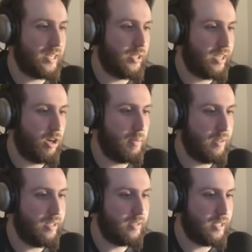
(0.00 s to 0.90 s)
that could care
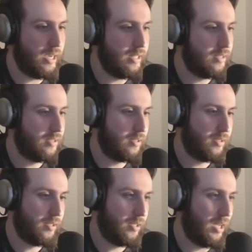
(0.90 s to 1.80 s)
about these
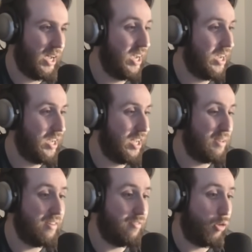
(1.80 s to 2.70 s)
stats, I
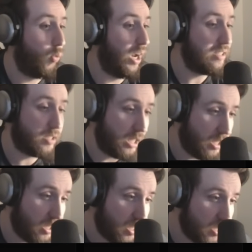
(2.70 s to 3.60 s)
mean,
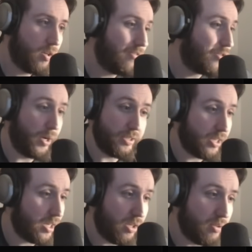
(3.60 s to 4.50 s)
Varessa
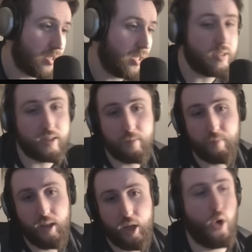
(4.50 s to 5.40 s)
can use this.
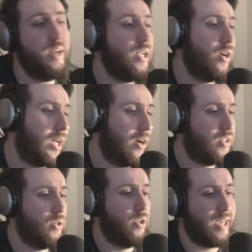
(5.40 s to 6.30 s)
You don't need your
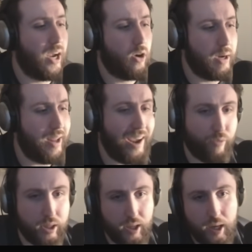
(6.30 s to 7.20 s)
character to care about
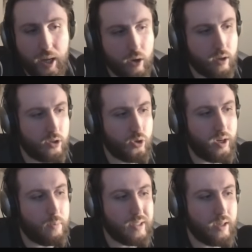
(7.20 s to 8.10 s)
everything here, because
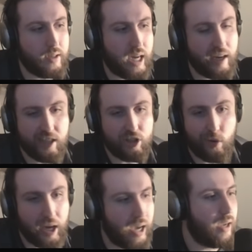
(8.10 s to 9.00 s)
20% attack is
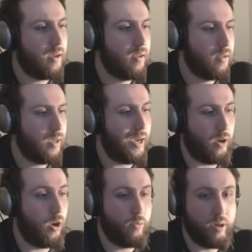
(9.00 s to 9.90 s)
okay, and
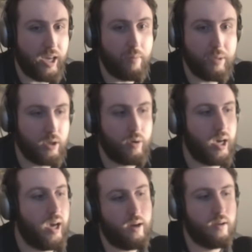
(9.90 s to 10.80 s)
100 EM is
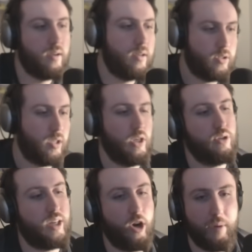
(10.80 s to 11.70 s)
okay. So as long
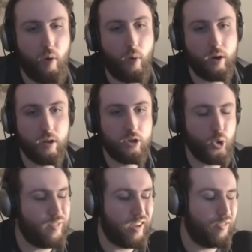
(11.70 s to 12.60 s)
as you care about one of the
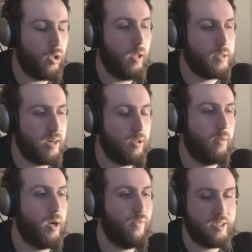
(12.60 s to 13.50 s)
two, if you have full uptime on
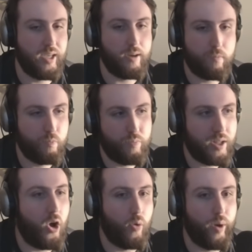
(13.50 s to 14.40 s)
the buff, it's like,
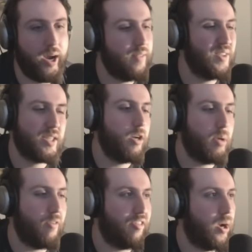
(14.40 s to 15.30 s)
alright. This is going to
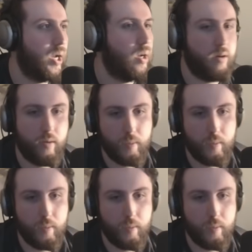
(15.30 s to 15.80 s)
be a fine